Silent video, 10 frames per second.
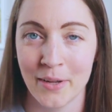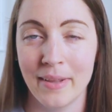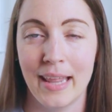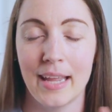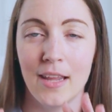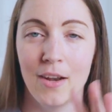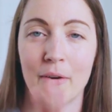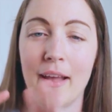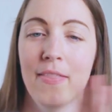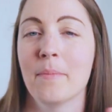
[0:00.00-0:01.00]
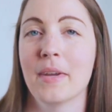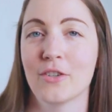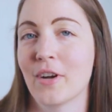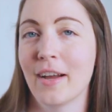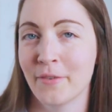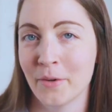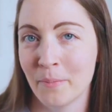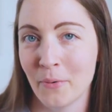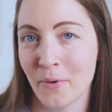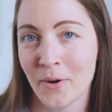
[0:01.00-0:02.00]
We had the big
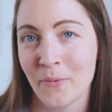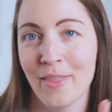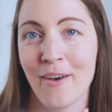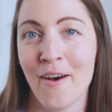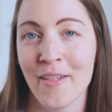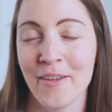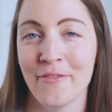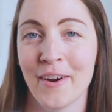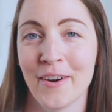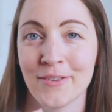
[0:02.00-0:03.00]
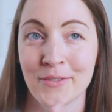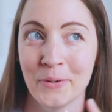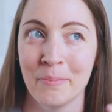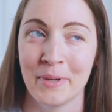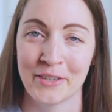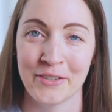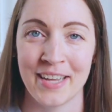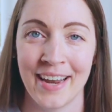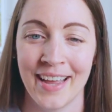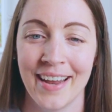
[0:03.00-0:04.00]
trifold board with all of our school pictures
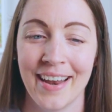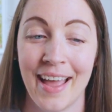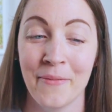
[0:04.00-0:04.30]
on it,